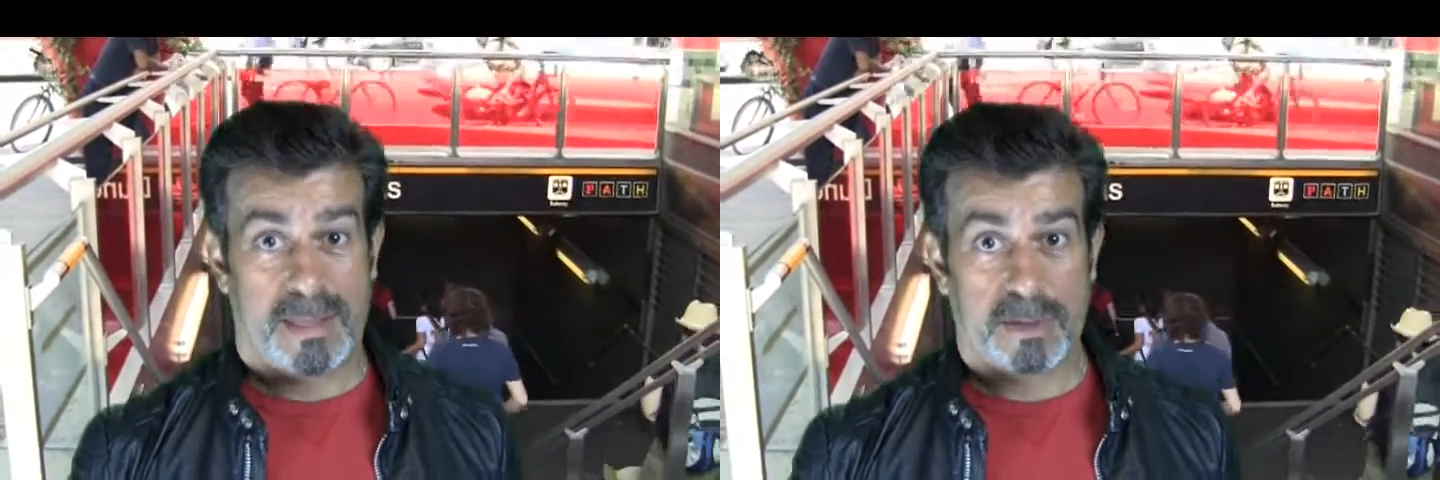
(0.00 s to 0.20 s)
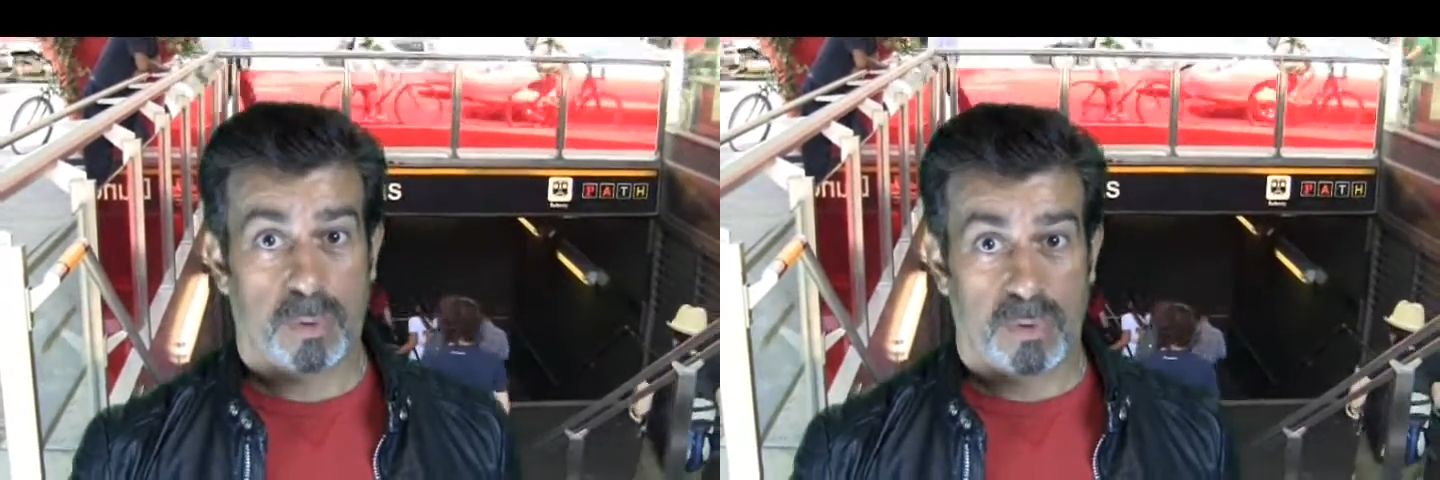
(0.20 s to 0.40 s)

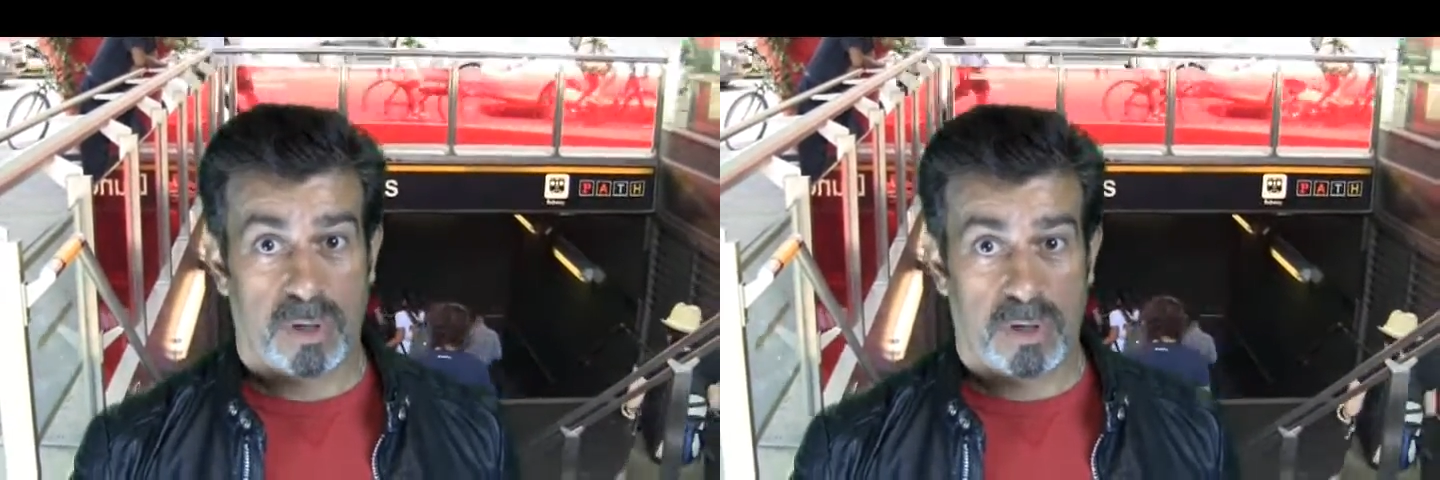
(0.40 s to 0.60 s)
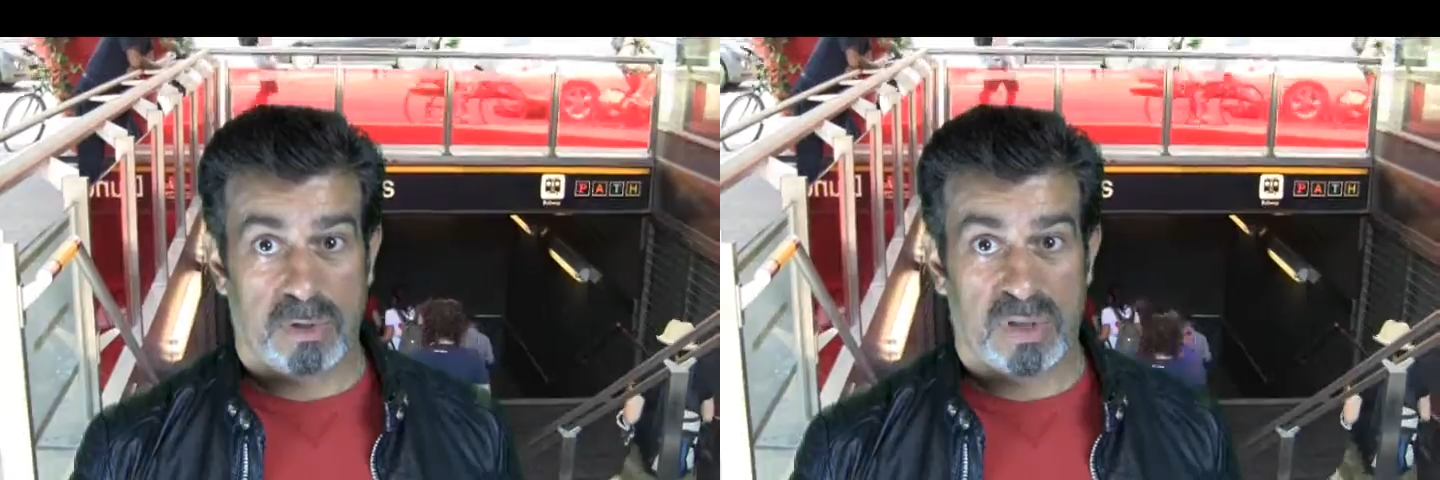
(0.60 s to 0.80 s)
This would
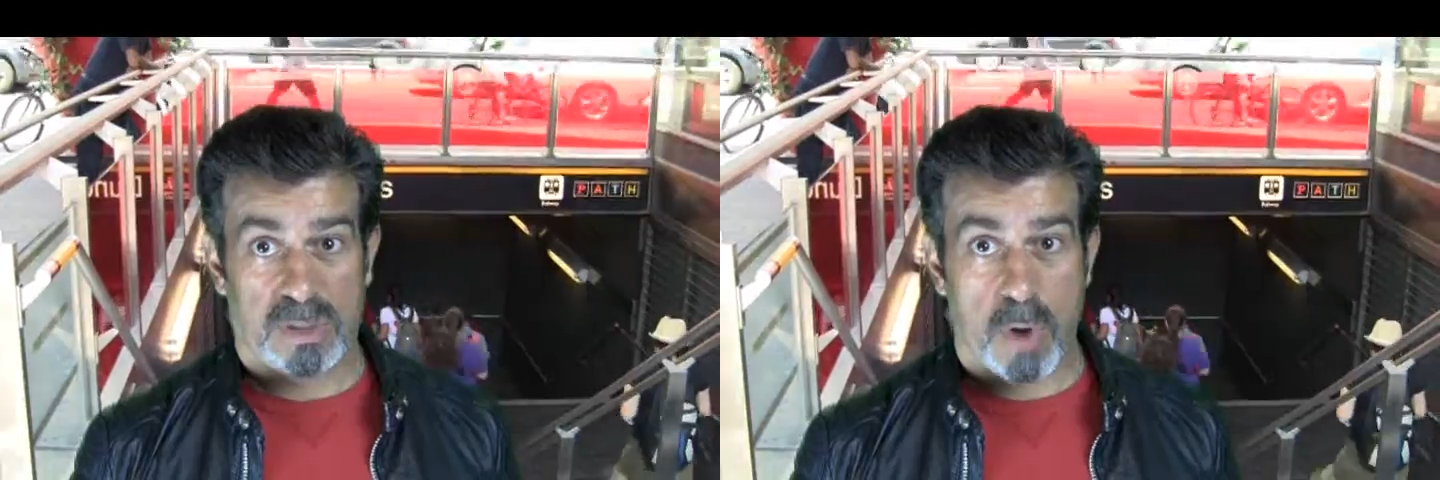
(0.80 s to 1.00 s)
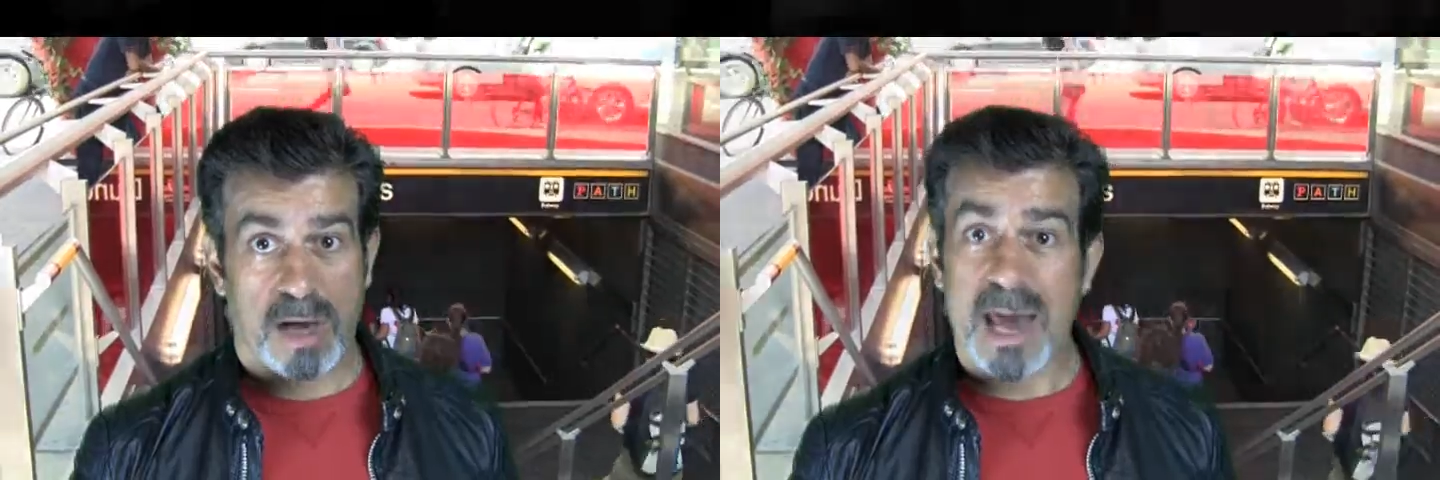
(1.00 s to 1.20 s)
reduce
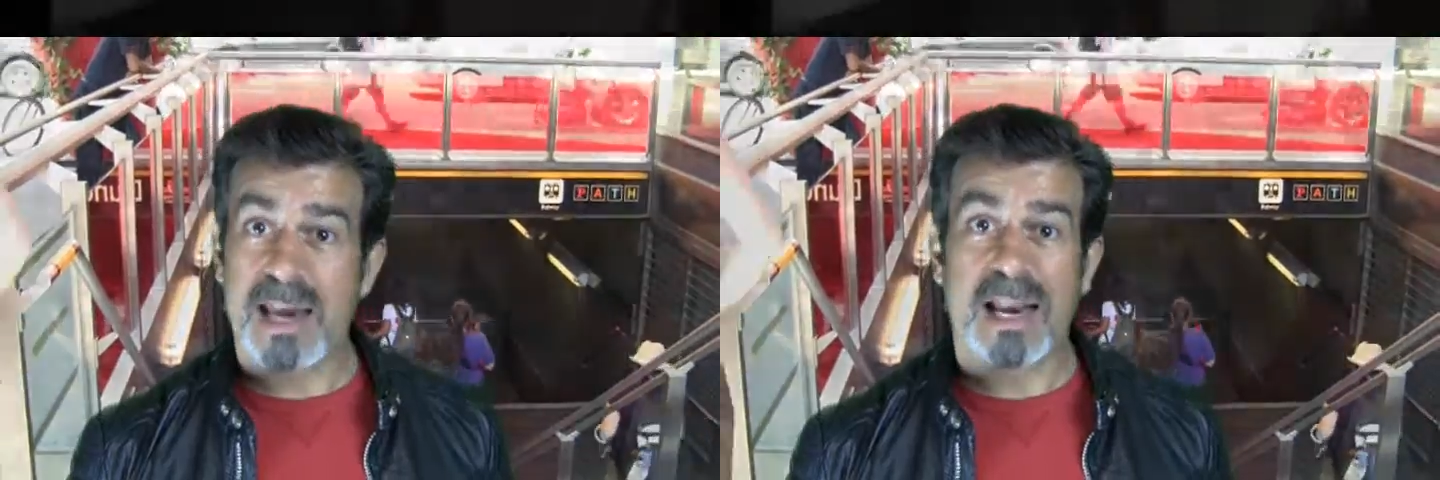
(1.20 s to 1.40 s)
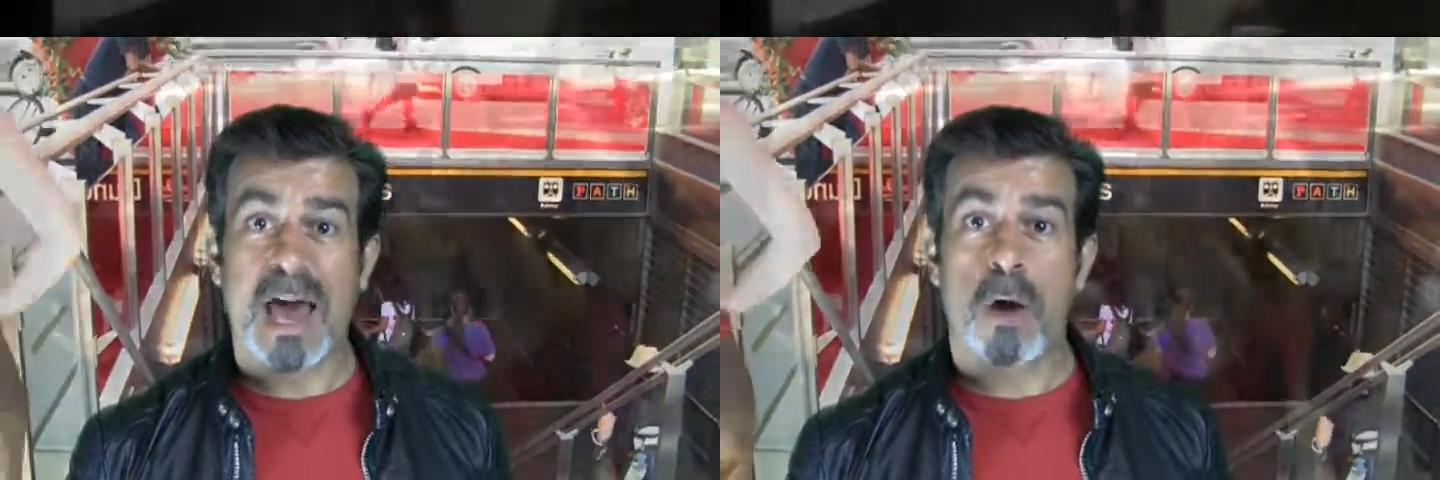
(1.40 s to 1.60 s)

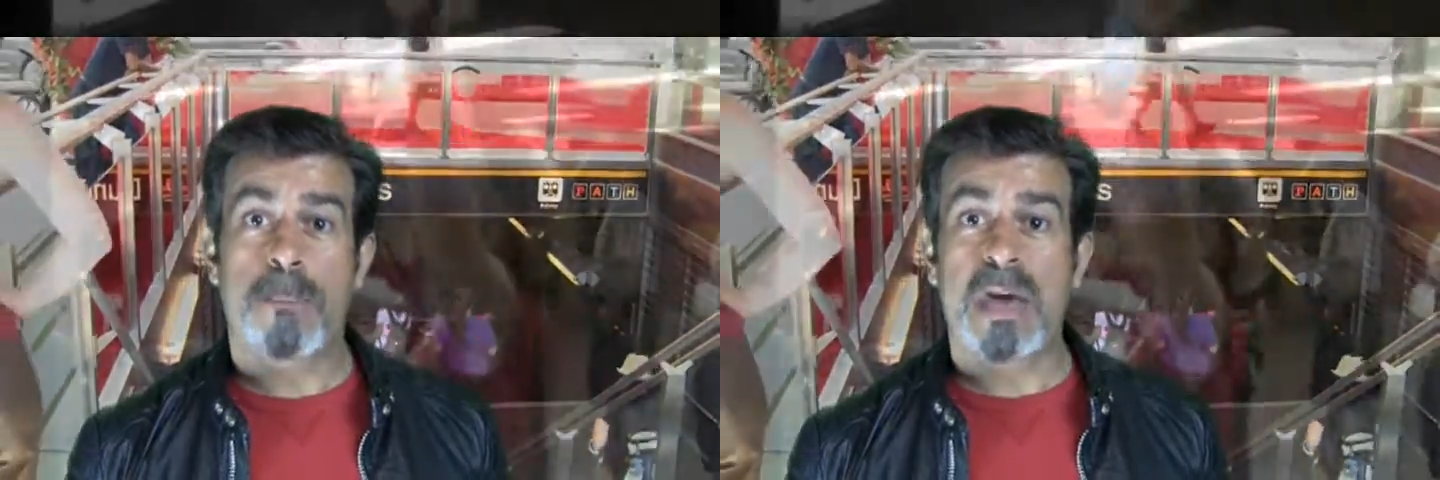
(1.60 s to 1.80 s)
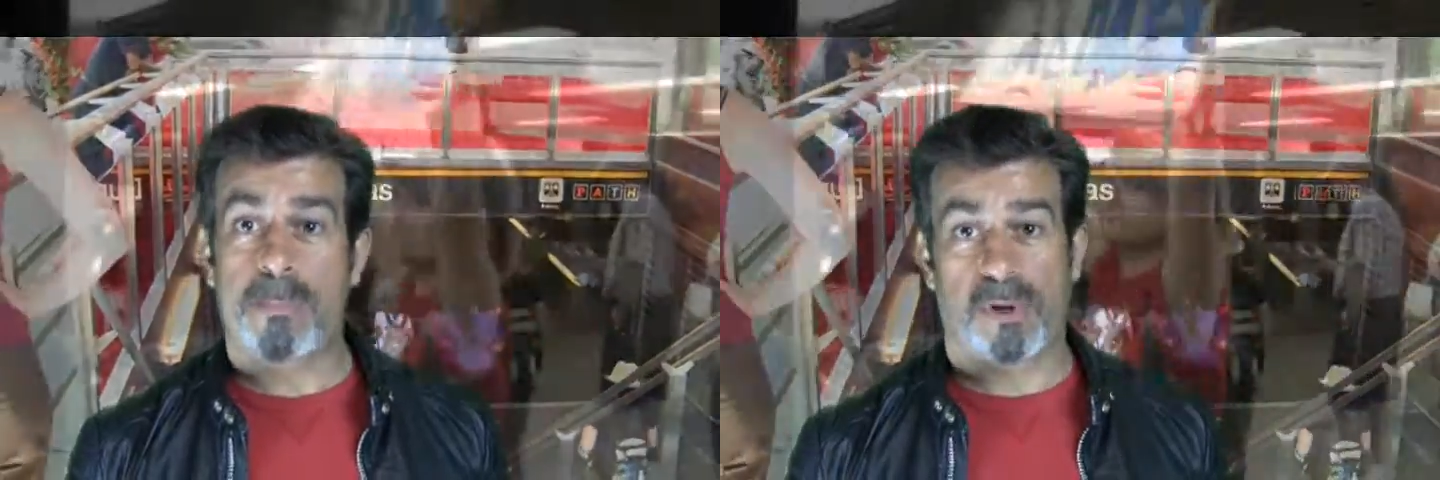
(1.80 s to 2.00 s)
smog and
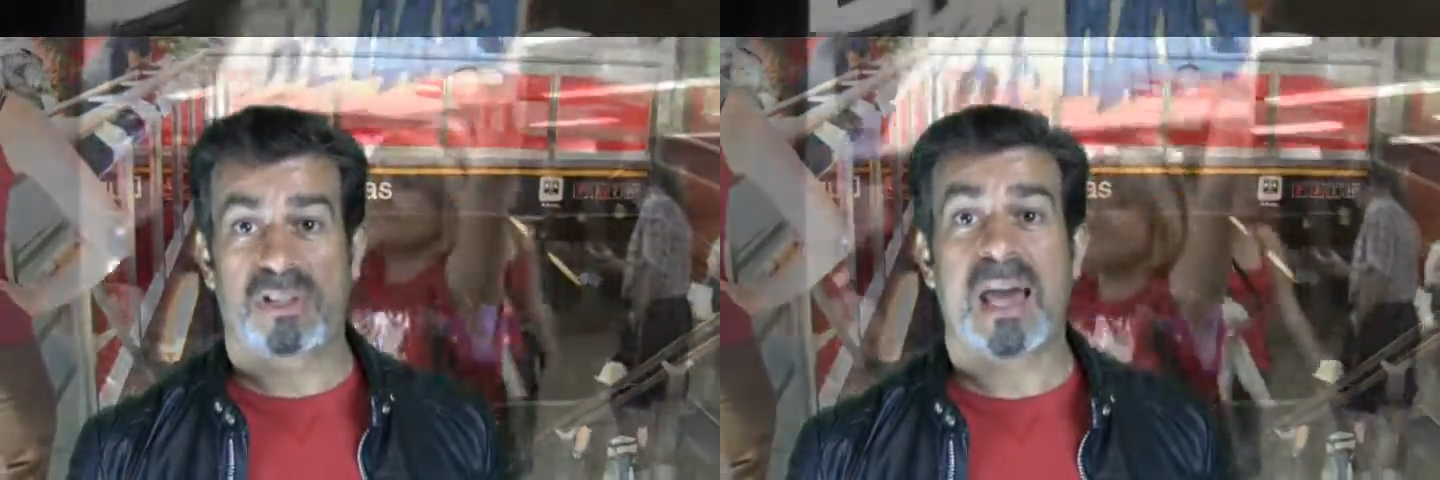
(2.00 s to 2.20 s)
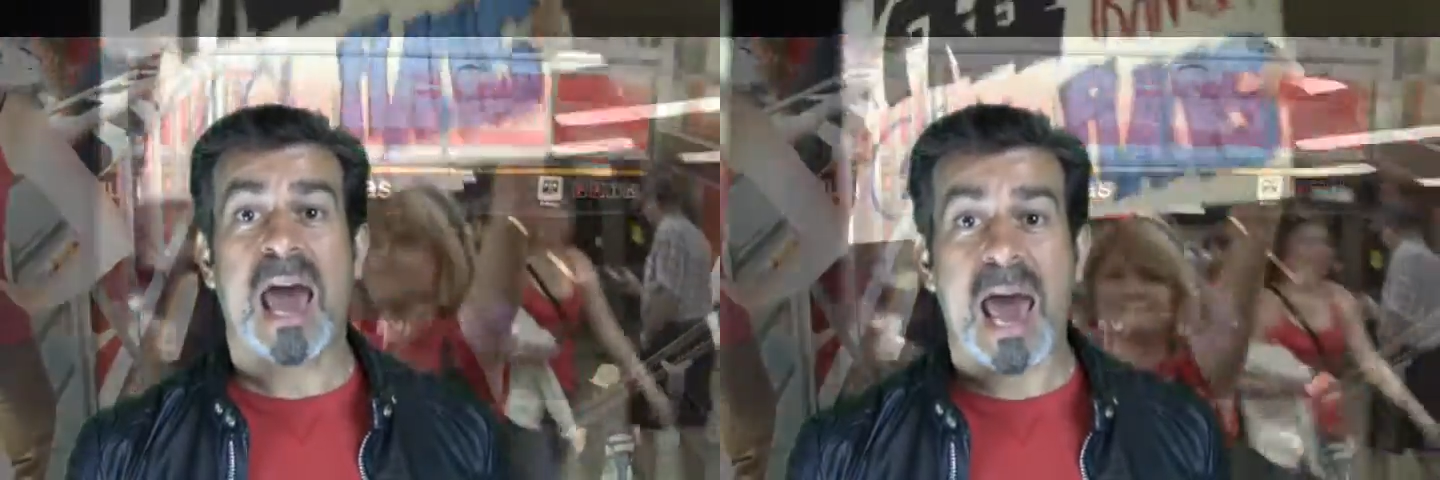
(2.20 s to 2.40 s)
allow
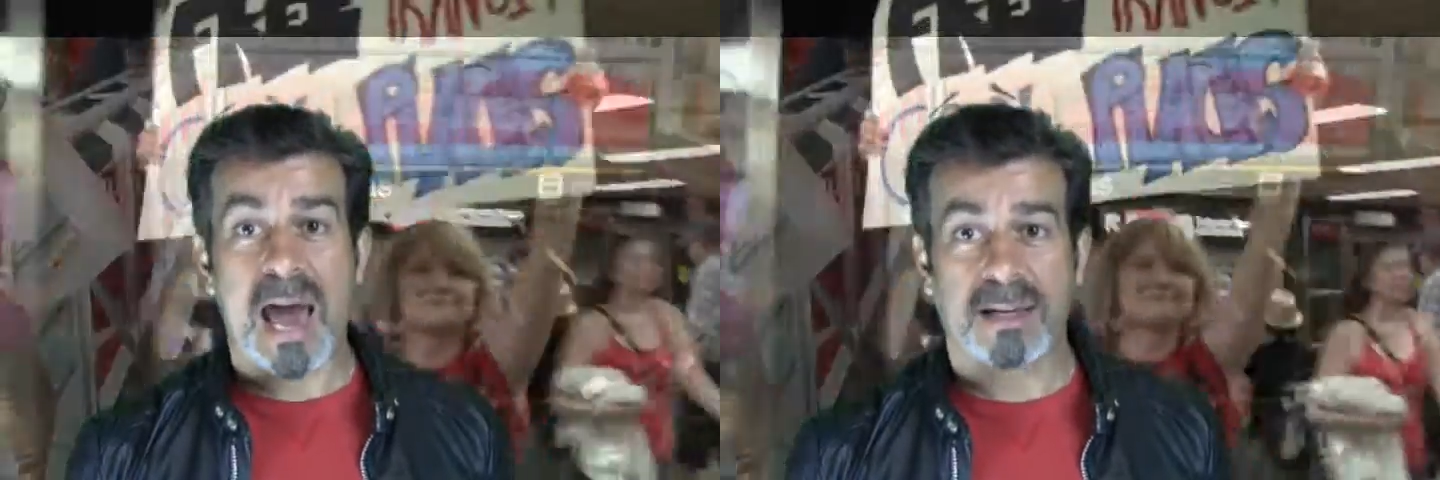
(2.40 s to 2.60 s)
people to